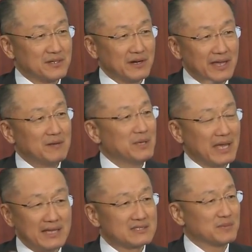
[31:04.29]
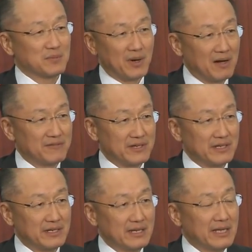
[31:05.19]
Your enemy has to be
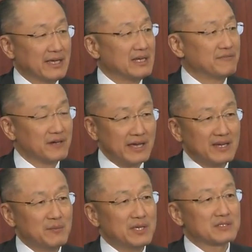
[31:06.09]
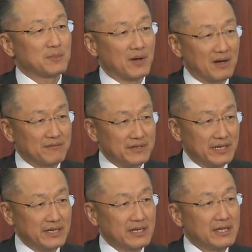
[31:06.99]
poverty. And if your enemy is
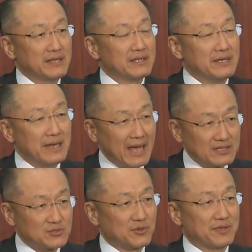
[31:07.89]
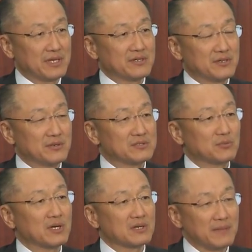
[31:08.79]
poverty, the natural thing to do is
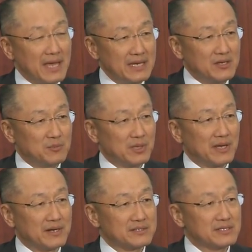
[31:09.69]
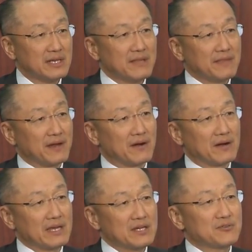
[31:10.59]
welcome any new players that are
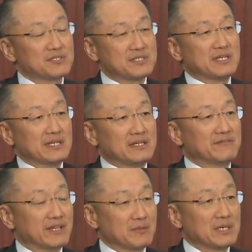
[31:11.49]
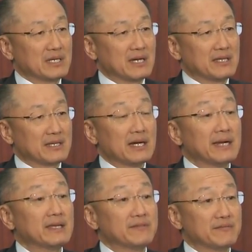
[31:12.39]
interested in developing ki- the
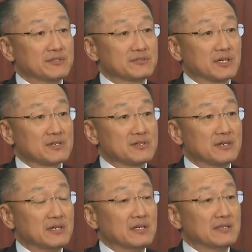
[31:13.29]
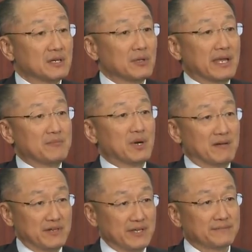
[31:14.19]
kind of infrastructure that will end
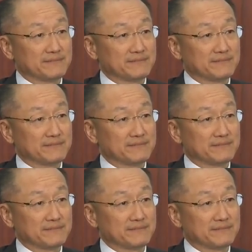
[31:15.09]
poverty.